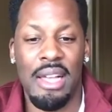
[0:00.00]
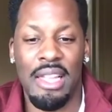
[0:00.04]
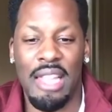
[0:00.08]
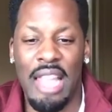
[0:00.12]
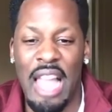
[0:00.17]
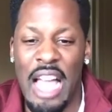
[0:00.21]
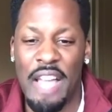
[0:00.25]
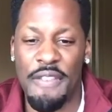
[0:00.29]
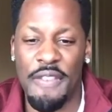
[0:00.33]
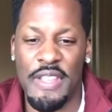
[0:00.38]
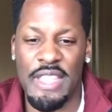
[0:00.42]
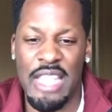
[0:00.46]

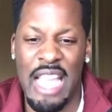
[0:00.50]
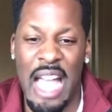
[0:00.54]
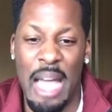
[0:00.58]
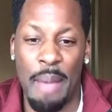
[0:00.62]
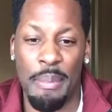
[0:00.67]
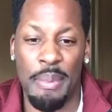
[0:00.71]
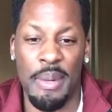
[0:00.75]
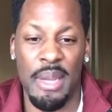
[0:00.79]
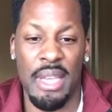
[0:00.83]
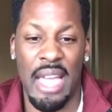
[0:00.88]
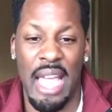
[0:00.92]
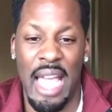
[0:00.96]
Life is
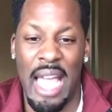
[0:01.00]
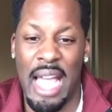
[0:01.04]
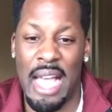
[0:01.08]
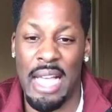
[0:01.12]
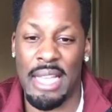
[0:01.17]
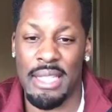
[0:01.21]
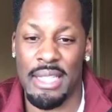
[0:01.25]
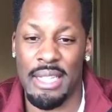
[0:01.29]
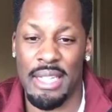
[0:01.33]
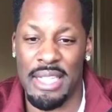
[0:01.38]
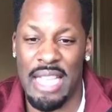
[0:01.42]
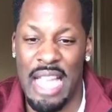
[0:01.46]
happening
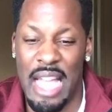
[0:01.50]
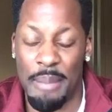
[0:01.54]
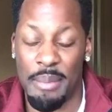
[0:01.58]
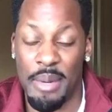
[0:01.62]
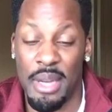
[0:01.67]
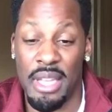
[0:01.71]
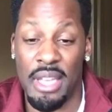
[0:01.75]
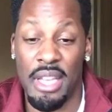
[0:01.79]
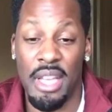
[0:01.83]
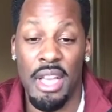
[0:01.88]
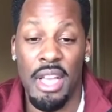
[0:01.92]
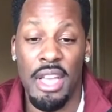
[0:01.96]
as it is
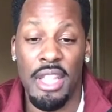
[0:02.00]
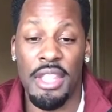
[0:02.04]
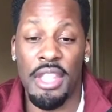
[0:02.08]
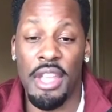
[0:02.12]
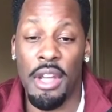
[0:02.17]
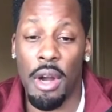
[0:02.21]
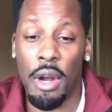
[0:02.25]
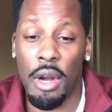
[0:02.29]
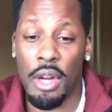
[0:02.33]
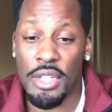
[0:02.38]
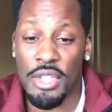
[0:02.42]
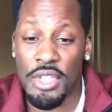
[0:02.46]
happening.
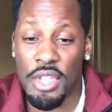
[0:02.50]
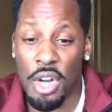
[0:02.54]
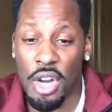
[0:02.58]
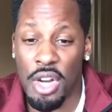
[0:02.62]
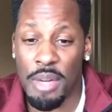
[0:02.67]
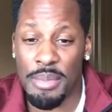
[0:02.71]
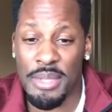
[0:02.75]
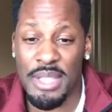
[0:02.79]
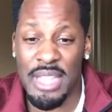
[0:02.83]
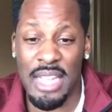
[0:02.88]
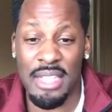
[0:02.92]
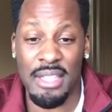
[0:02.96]
There are
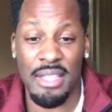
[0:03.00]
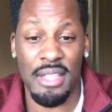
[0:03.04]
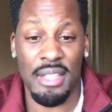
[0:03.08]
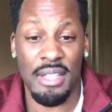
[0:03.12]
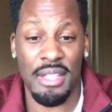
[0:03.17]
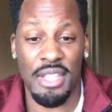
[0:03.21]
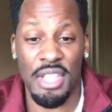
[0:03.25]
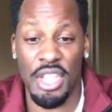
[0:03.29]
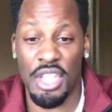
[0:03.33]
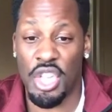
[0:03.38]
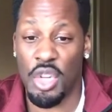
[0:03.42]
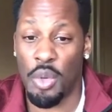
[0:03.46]
circumstances
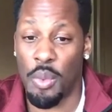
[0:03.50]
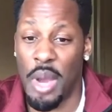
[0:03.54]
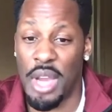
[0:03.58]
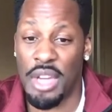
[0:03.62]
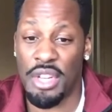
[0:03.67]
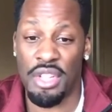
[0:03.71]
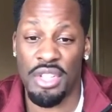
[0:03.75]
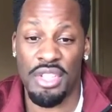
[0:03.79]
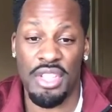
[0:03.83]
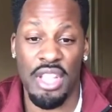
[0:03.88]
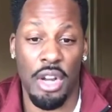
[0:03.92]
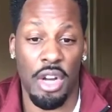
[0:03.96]
and
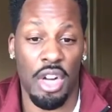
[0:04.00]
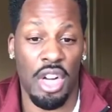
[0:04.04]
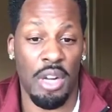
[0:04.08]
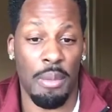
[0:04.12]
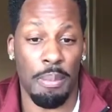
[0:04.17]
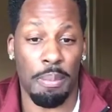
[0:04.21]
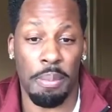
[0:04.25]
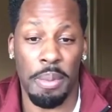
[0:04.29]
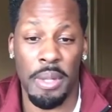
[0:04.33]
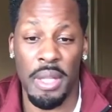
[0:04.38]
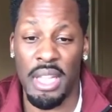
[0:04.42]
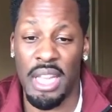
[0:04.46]
situations that are
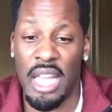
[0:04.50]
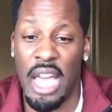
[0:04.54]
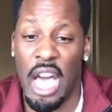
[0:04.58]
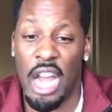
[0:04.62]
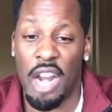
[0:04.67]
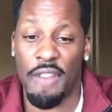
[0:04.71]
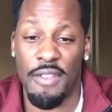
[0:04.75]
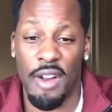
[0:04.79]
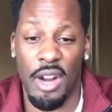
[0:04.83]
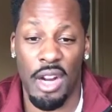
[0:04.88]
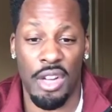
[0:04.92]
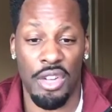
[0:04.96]
completely
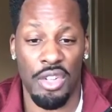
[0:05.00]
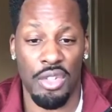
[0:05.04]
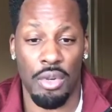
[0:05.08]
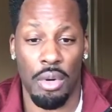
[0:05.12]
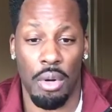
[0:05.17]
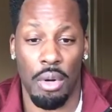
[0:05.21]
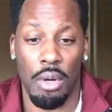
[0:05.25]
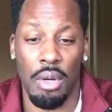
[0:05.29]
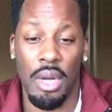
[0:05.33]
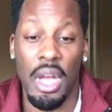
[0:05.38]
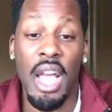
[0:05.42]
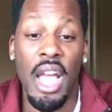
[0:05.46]
out of our
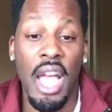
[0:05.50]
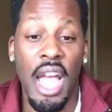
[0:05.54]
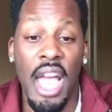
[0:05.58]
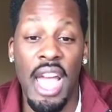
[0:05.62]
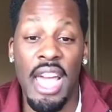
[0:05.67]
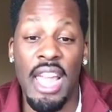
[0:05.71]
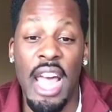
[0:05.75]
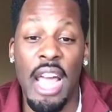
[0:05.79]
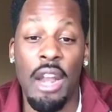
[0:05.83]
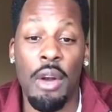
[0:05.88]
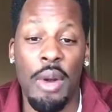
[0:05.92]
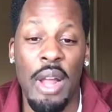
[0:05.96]
control.
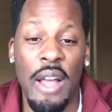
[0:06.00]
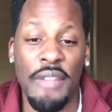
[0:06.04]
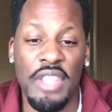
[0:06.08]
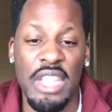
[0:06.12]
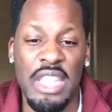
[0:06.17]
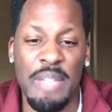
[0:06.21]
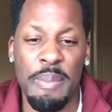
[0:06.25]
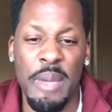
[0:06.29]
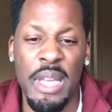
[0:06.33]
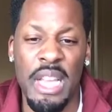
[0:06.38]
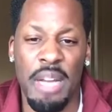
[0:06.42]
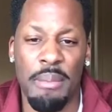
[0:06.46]
And I don't have
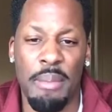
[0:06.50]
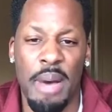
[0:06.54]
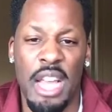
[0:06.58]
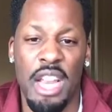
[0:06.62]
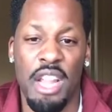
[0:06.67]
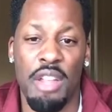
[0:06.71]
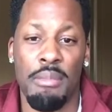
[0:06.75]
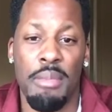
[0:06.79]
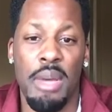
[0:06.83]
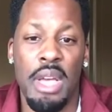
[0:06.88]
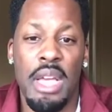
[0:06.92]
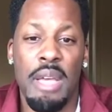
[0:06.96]
to speak
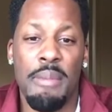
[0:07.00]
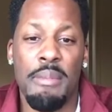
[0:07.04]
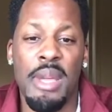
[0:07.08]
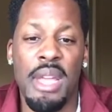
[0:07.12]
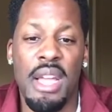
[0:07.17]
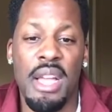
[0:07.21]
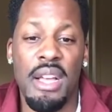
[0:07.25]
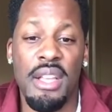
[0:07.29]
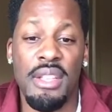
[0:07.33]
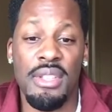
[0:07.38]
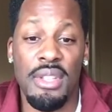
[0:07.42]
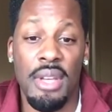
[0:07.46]
about them
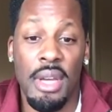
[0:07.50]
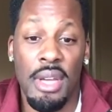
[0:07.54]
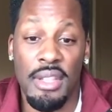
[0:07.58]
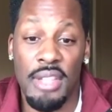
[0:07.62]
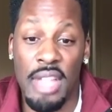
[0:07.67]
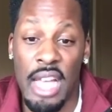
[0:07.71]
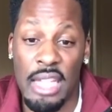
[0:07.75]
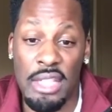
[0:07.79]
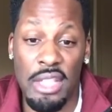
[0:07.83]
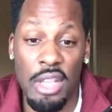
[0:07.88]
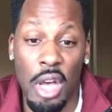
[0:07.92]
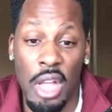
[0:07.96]
because
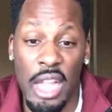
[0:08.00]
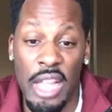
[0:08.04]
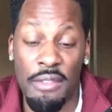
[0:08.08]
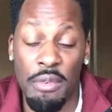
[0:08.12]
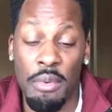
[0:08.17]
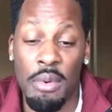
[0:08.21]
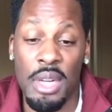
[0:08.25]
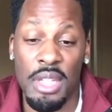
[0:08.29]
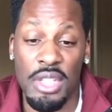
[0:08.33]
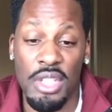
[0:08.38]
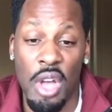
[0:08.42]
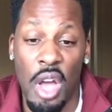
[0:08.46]
that's all
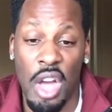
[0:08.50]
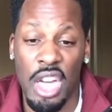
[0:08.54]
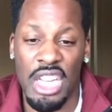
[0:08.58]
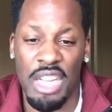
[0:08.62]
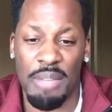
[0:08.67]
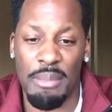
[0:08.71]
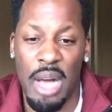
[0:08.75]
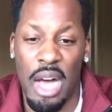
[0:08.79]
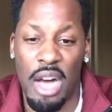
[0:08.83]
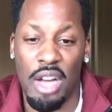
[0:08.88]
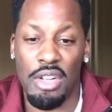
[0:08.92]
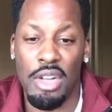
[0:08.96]
everyone is
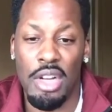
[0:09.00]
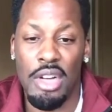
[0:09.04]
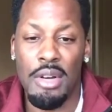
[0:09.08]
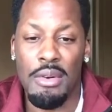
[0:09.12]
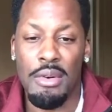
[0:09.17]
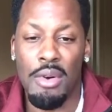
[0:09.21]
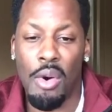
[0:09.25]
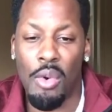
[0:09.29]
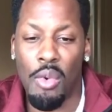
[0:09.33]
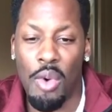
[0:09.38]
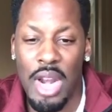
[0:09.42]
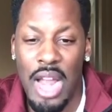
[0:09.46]
talking about.
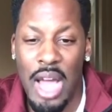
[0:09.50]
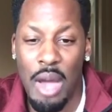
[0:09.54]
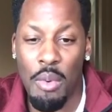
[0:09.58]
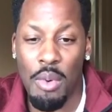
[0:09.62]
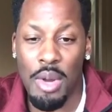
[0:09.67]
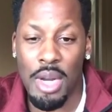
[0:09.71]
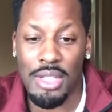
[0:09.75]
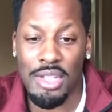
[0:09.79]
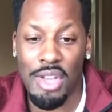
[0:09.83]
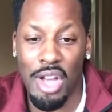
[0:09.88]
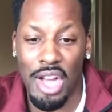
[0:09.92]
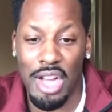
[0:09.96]
Well, what I
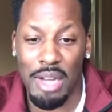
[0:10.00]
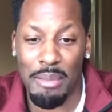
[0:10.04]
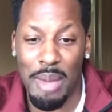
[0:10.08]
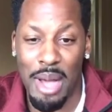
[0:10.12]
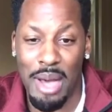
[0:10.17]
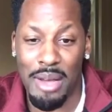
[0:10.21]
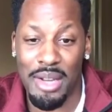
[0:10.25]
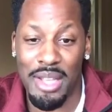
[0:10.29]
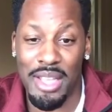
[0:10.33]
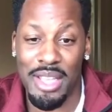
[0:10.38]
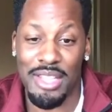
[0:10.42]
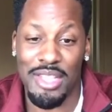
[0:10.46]
want to talk
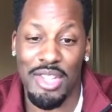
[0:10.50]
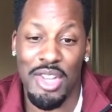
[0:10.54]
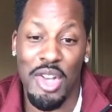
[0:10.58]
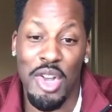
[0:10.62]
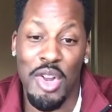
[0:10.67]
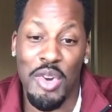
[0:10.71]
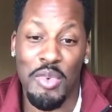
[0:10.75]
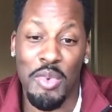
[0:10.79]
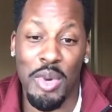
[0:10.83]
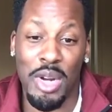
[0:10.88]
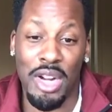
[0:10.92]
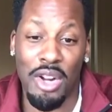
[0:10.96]
about is,
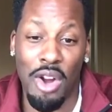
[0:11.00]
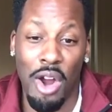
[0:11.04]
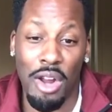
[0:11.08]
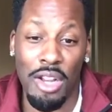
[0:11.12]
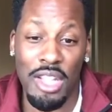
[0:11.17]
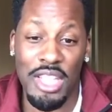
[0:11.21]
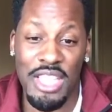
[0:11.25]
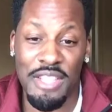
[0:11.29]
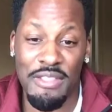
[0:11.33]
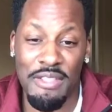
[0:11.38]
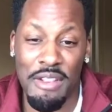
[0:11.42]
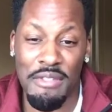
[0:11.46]

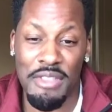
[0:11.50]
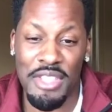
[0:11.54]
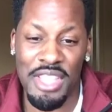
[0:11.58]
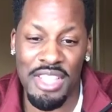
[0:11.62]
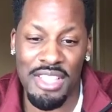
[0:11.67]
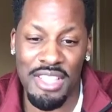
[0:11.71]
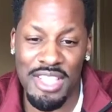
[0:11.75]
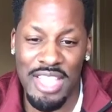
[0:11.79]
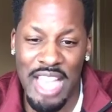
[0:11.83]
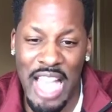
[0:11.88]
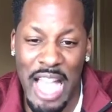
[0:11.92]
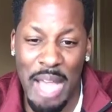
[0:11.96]
regardless of
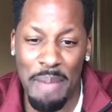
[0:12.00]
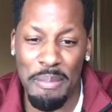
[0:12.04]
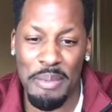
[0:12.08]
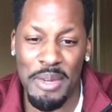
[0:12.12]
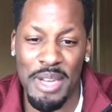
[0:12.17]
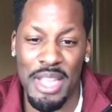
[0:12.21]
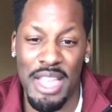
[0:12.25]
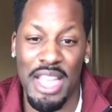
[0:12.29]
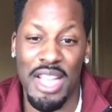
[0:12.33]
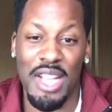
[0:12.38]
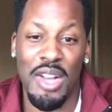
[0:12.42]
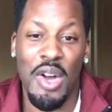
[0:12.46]
everything that's
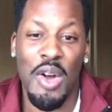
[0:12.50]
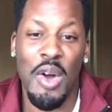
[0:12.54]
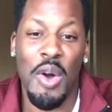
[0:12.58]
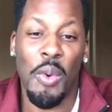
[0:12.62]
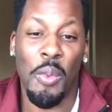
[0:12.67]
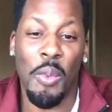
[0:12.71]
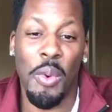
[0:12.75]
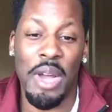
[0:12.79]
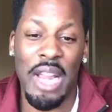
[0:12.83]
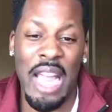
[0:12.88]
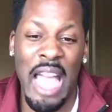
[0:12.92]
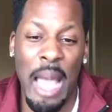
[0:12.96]
happening,
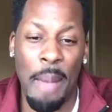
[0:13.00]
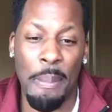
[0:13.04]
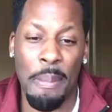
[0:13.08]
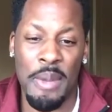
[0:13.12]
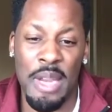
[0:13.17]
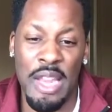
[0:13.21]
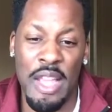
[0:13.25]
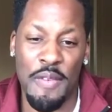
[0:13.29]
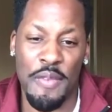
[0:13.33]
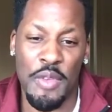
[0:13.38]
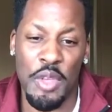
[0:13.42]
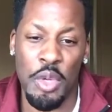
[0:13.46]
what
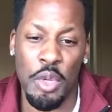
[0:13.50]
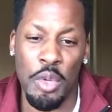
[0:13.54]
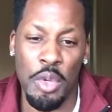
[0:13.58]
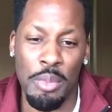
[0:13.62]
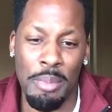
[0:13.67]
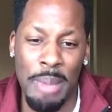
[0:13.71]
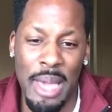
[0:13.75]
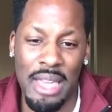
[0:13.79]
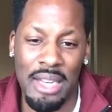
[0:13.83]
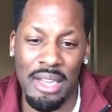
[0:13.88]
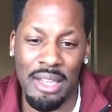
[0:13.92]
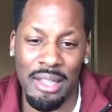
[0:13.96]
happened if you
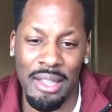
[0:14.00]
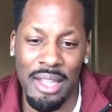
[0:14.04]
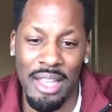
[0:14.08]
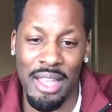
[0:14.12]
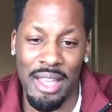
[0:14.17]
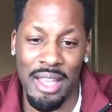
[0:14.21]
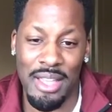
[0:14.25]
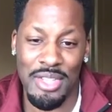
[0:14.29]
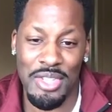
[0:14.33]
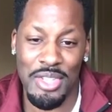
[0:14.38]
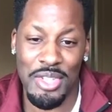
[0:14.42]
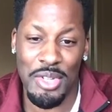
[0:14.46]
made a
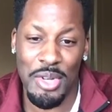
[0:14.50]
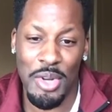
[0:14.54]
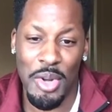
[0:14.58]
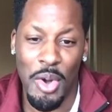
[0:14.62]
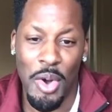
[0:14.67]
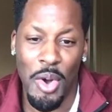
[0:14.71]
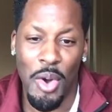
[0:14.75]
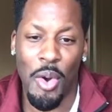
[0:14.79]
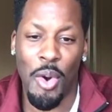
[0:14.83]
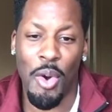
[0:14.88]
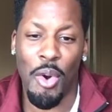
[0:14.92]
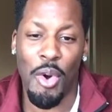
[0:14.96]
list
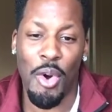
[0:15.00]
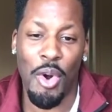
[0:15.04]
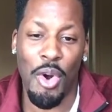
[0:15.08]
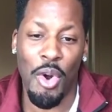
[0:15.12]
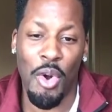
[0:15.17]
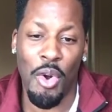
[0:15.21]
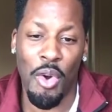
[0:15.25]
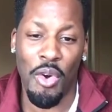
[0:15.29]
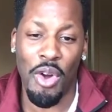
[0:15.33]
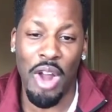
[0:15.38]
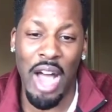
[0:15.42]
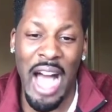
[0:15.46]

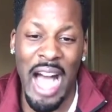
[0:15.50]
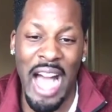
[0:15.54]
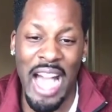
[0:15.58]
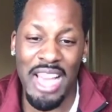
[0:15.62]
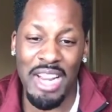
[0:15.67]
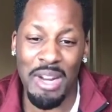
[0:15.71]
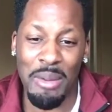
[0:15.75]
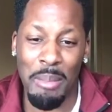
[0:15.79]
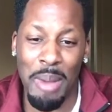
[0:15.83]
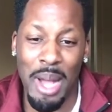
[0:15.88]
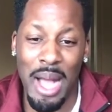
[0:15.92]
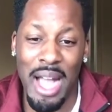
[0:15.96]
or
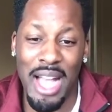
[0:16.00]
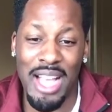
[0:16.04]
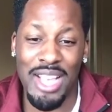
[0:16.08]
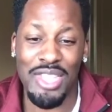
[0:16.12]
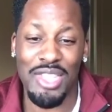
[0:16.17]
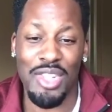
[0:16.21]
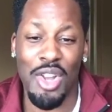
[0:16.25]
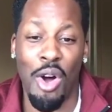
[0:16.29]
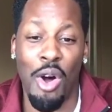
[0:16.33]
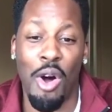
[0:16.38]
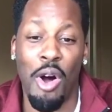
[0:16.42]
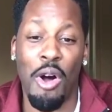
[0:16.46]

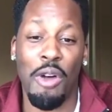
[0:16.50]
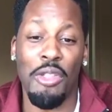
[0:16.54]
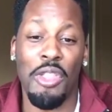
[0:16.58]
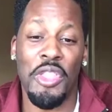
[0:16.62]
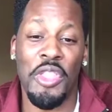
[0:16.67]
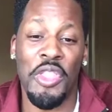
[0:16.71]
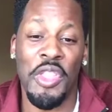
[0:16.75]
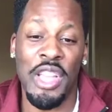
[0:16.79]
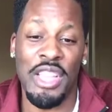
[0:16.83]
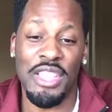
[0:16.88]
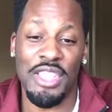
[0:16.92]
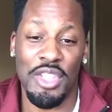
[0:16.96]
itemized all
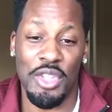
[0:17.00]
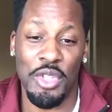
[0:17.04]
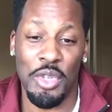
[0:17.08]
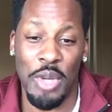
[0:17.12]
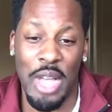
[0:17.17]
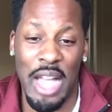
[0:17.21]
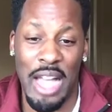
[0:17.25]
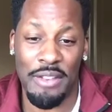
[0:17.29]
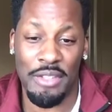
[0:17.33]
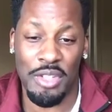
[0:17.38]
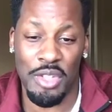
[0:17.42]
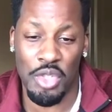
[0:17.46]
the things that
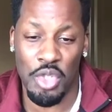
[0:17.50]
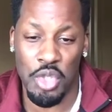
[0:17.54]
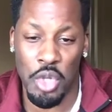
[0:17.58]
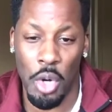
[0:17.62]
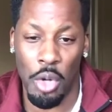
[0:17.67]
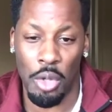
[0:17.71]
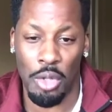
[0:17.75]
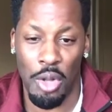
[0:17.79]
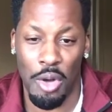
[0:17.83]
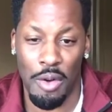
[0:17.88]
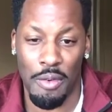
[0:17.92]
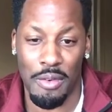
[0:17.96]
you have
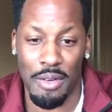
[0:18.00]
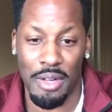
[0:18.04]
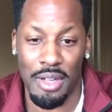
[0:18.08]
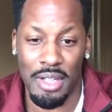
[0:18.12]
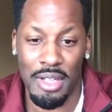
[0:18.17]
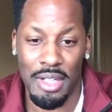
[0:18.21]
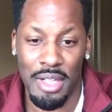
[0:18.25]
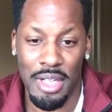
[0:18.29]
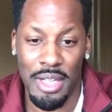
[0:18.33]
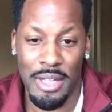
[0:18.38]
control over?